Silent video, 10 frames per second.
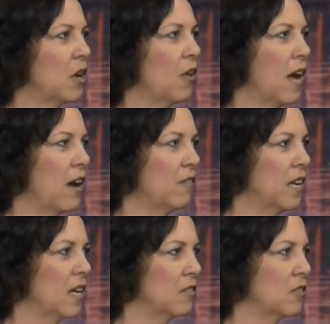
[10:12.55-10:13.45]
we all have
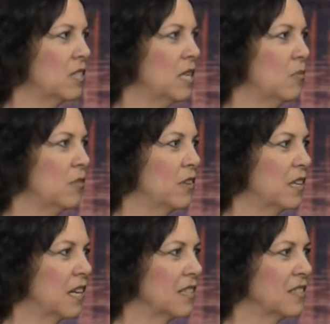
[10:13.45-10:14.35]
the answers deep
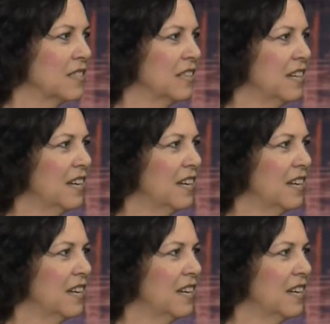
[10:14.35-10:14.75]
within us. Do